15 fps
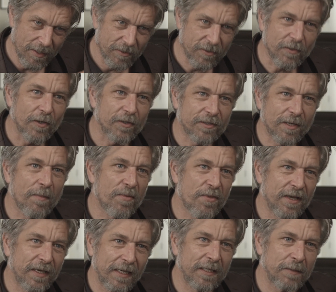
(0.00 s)
saw
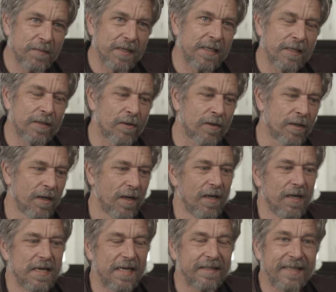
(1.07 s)
something in me,
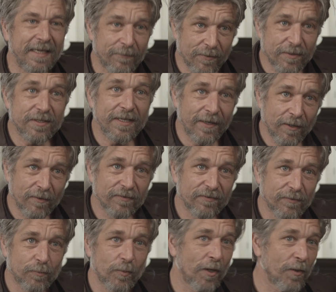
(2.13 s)
and that was
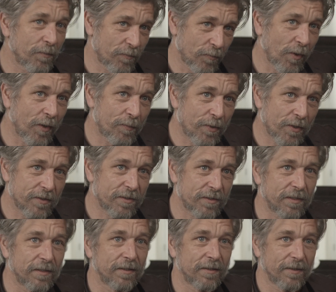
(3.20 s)
enough. One
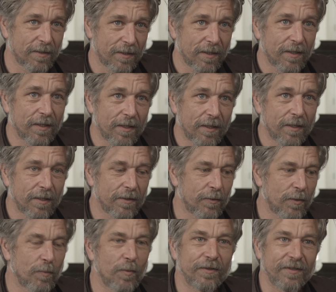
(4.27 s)
person, you
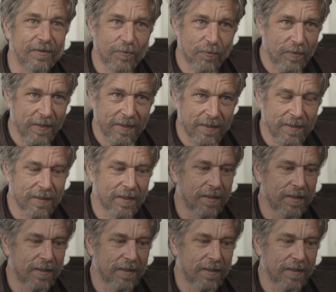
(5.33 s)
know, wanting to read.